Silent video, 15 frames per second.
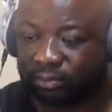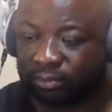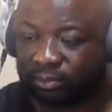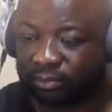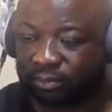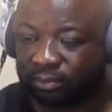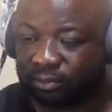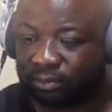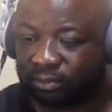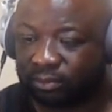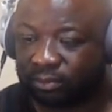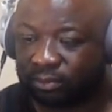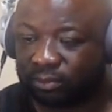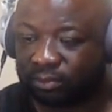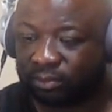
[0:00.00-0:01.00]

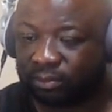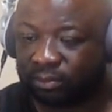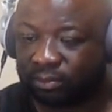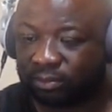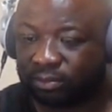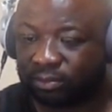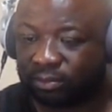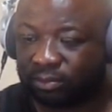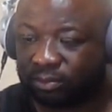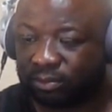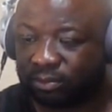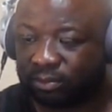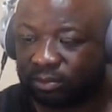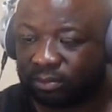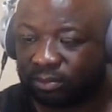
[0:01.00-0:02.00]

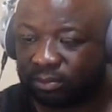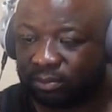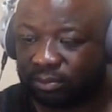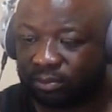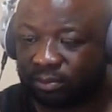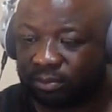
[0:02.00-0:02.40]
The person shown says nothing.